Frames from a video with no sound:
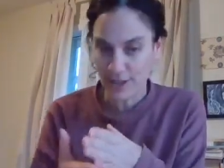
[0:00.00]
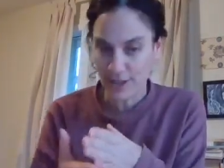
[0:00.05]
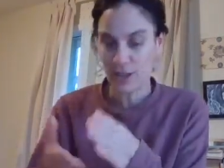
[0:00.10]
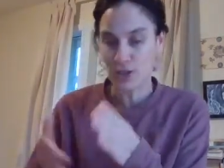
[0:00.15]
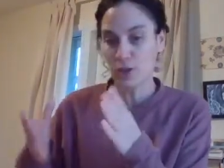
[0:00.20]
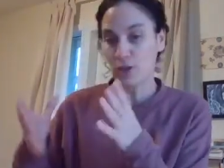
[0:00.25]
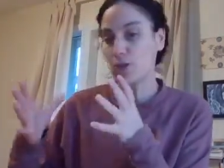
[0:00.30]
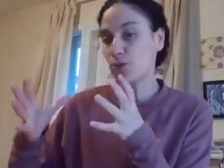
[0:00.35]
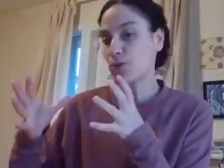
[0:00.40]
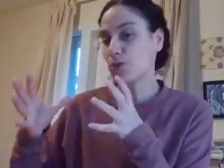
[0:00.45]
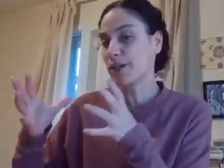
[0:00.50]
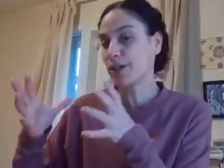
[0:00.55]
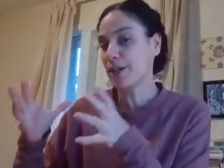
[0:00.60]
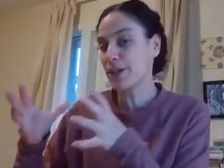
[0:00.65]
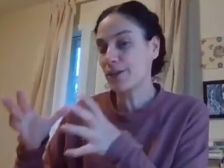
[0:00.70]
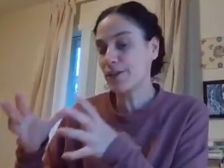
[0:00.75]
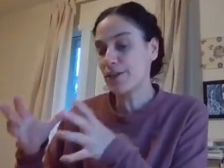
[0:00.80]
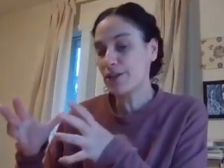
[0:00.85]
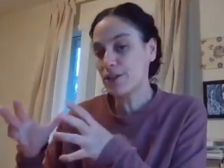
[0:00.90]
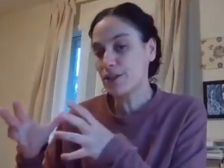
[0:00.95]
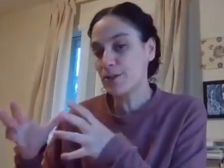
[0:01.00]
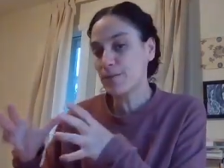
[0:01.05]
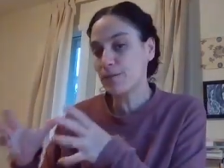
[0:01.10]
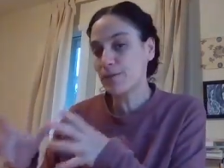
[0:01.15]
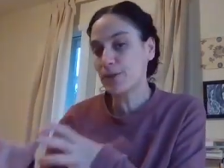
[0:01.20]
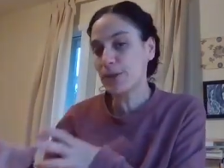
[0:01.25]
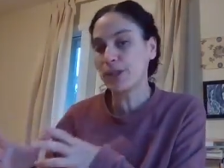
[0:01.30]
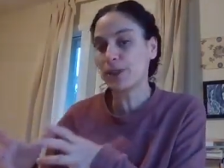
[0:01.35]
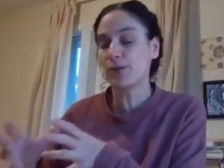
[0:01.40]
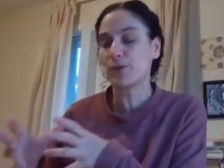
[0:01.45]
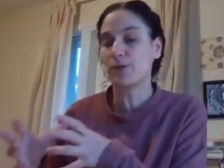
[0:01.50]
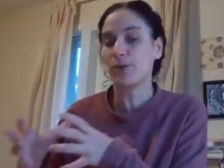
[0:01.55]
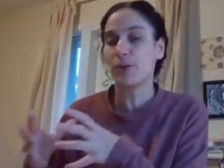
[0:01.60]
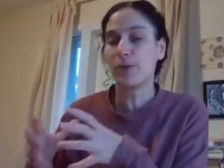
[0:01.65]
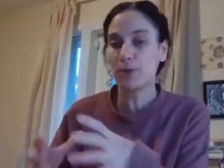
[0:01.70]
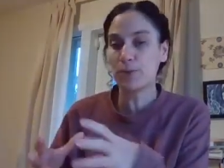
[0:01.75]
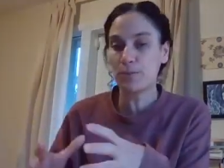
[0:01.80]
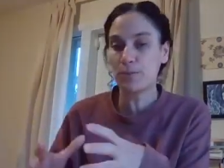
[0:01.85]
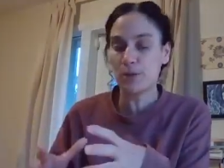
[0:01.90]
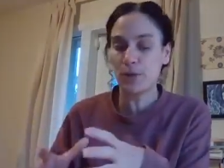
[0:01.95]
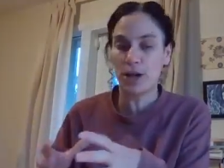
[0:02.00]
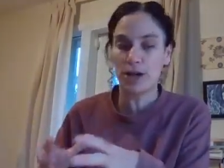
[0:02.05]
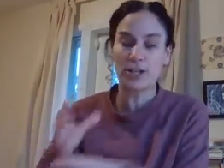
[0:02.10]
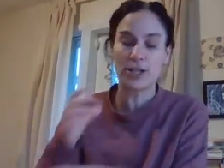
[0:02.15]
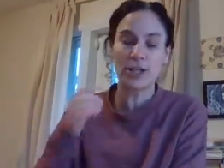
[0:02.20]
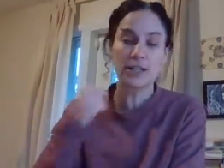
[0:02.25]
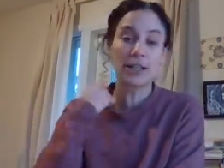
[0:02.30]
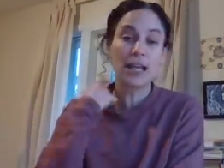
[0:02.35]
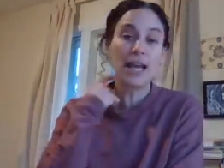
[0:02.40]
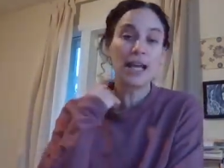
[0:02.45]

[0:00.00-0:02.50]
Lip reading: So you're encouraged to bring your own project.